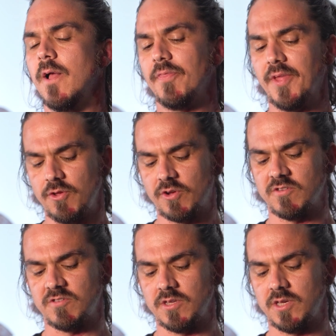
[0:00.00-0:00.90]
Then you can
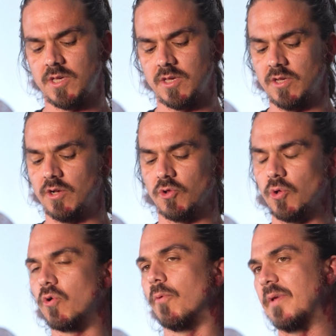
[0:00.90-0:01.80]
see
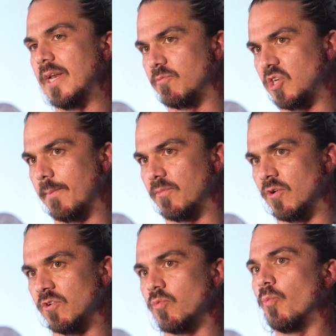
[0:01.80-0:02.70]
local meetup
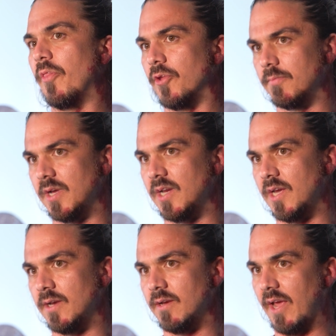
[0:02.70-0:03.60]
chapters when they're
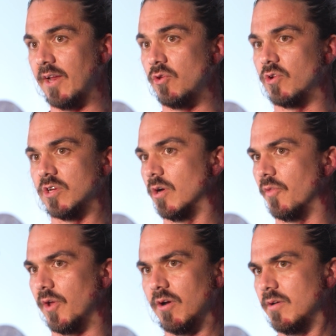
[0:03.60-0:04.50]
meeting, and you can go
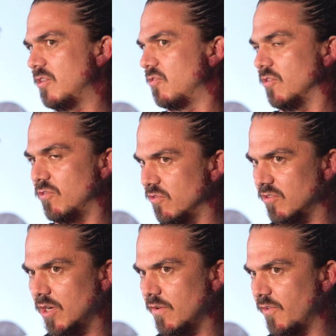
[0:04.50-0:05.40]
there, introduce
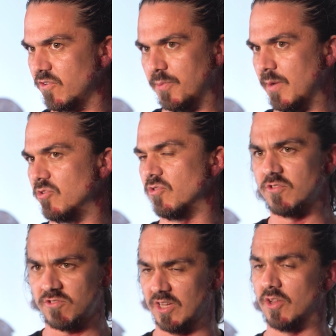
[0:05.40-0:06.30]
yourself, explain what you're
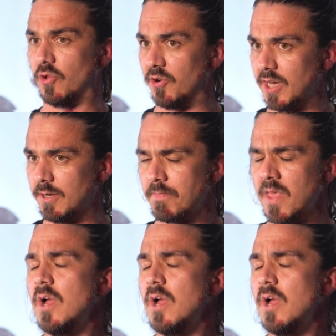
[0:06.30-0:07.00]
interested in learning.